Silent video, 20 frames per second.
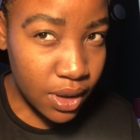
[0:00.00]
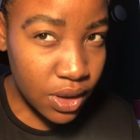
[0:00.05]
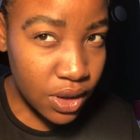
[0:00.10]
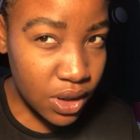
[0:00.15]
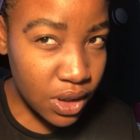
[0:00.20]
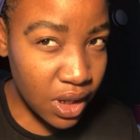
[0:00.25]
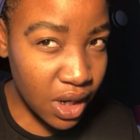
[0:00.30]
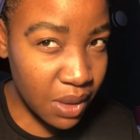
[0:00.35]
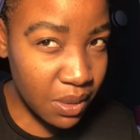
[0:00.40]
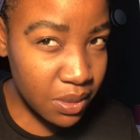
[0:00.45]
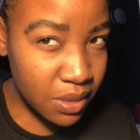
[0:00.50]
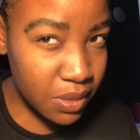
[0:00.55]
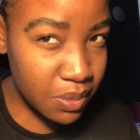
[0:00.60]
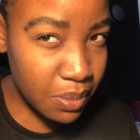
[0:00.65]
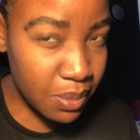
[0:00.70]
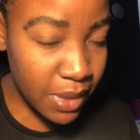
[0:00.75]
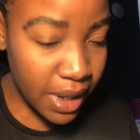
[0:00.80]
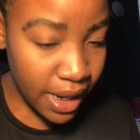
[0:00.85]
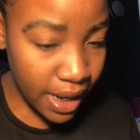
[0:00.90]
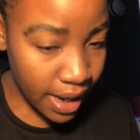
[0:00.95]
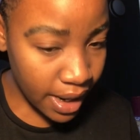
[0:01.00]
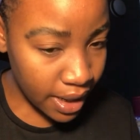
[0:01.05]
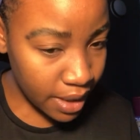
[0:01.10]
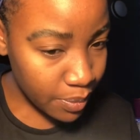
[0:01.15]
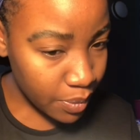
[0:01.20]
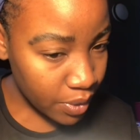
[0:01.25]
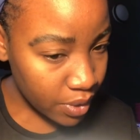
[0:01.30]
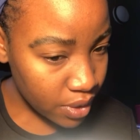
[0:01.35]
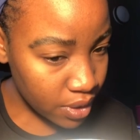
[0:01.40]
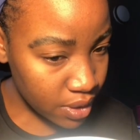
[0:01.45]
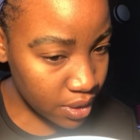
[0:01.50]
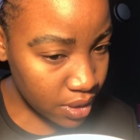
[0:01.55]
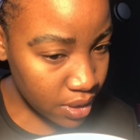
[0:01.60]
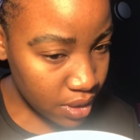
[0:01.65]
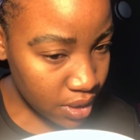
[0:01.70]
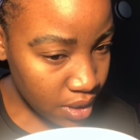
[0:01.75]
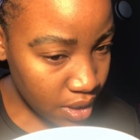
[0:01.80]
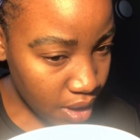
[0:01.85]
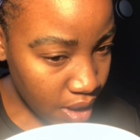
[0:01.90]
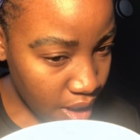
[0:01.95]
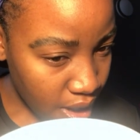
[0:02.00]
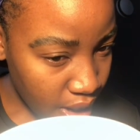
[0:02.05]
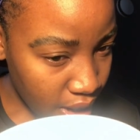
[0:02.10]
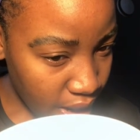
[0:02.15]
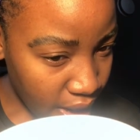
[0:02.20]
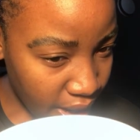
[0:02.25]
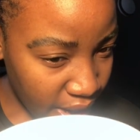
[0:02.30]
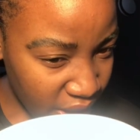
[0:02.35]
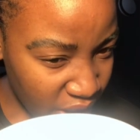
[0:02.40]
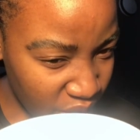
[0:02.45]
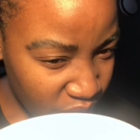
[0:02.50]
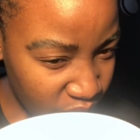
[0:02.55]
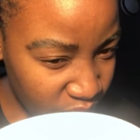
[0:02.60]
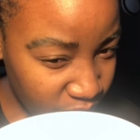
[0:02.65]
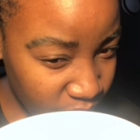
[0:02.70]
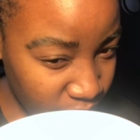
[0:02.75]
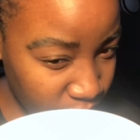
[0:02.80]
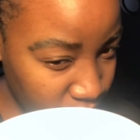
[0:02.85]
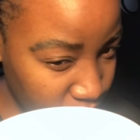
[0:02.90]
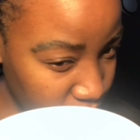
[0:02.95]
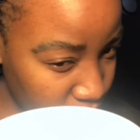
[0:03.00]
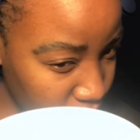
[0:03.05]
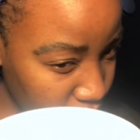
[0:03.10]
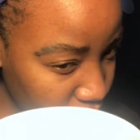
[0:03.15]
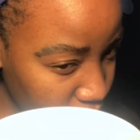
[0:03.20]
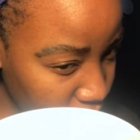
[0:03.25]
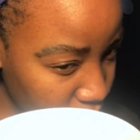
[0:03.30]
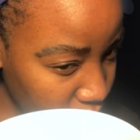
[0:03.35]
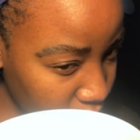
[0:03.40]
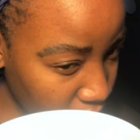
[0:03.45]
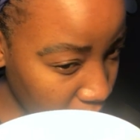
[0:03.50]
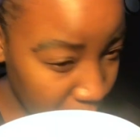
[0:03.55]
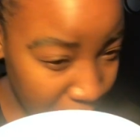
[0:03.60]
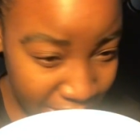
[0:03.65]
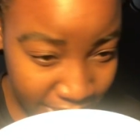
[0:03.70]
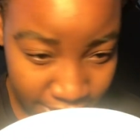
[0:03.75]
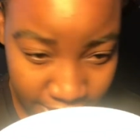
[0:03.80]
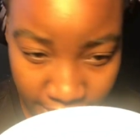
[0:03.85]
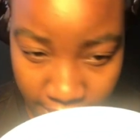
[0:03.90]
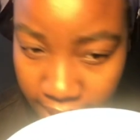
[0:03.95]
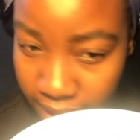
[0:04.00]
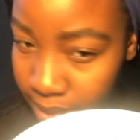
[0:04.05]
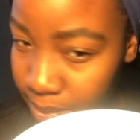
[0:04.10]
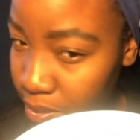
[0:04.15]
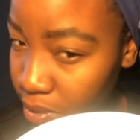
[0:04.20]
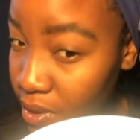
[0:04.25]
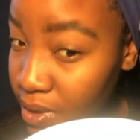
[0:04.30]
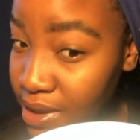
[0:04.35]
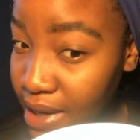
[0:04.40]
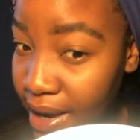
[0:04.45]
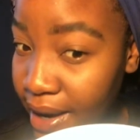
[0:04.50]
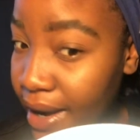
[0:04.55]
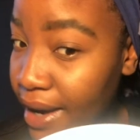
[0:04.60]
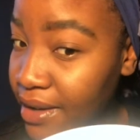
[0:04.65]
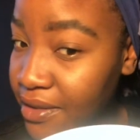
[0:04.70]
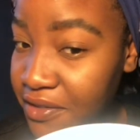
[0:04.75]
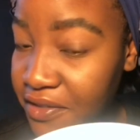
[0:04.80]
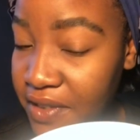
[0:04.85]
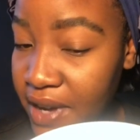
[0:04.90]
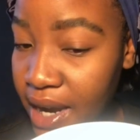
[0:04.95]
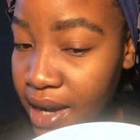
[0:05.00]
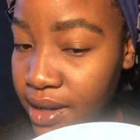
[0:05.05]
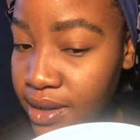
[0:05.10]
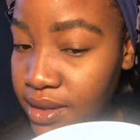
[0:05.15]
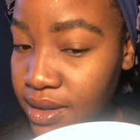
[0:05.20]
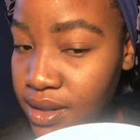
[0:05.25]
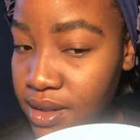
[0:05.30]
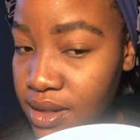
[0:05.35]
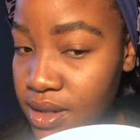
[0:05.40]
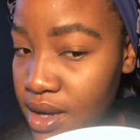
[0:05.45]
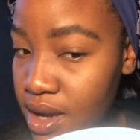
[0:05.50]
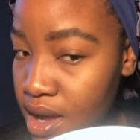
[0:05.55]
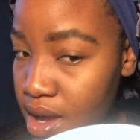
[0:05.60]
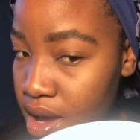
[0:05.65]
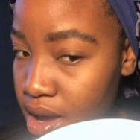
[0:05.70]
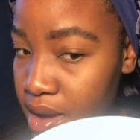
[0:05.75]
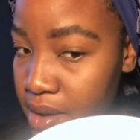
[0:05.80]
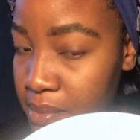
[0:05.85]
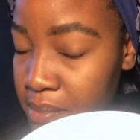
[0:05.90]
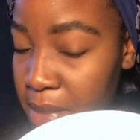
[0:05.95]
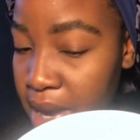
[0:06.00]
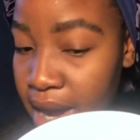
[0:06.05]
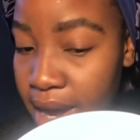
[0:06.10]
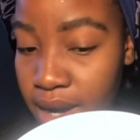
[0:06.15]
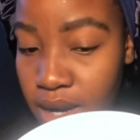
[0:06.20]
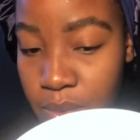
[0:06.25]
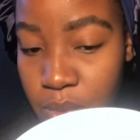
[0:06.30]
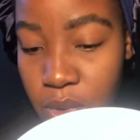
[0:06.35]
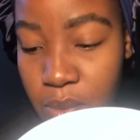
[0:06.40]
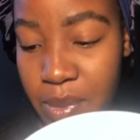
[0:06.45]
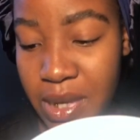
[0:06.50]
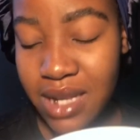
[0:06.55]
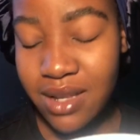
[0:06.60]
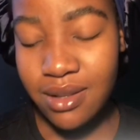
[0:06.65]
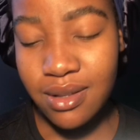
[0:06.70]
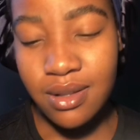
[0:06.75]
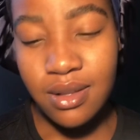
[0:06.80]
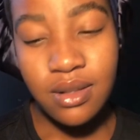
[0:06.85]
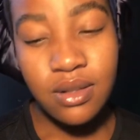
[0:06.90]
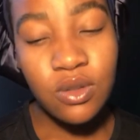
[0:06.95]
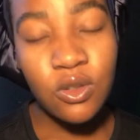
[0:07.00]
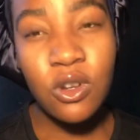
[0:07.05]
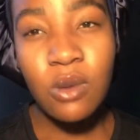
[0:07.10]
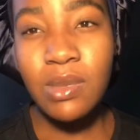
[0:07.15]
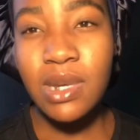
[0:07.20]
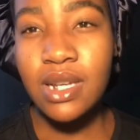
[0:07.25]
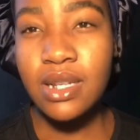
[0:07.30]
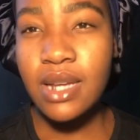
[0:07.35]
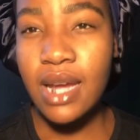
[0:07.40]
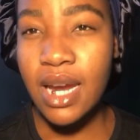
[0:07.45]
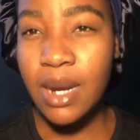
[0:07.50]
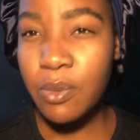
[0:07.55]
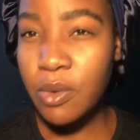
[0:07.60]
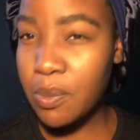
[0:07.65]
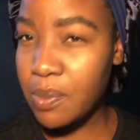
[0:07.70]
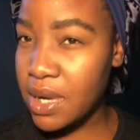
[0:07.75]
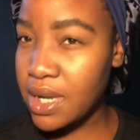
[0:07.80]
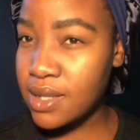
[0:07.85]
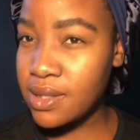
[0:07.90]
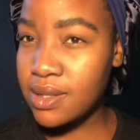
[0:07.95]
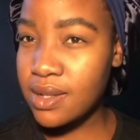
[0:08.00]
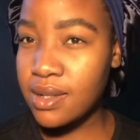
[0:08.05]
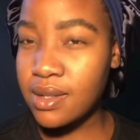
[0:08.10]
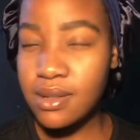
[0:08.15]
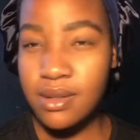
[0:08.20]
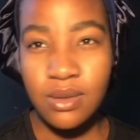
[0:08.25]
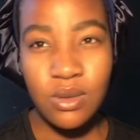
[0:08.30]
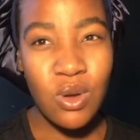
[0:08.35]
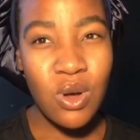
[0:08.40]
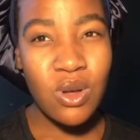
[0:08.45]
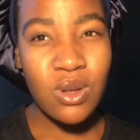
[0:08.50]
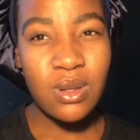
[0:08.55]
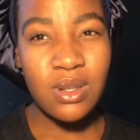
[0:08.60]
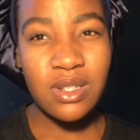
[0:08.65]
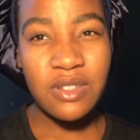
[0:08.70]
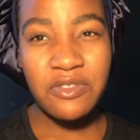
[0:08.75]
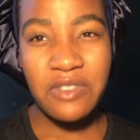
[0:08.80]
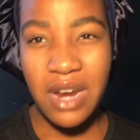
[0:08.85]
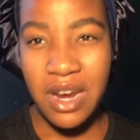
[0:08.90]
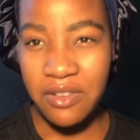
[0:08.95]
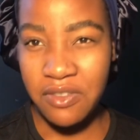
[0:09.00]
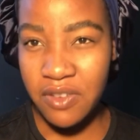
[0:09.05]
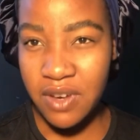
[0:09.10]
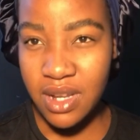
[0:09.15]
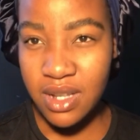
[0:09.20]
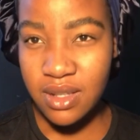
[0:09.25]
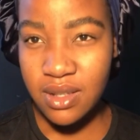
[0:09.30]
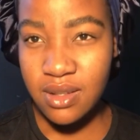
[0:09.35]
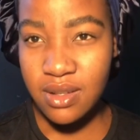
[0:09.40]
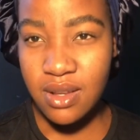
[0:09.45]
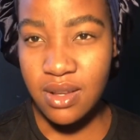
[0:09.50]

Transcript: shaved my eyebrows I used a mascara because I can't find my eyebrow pencil normally eyebrow pencils cost 5 rands.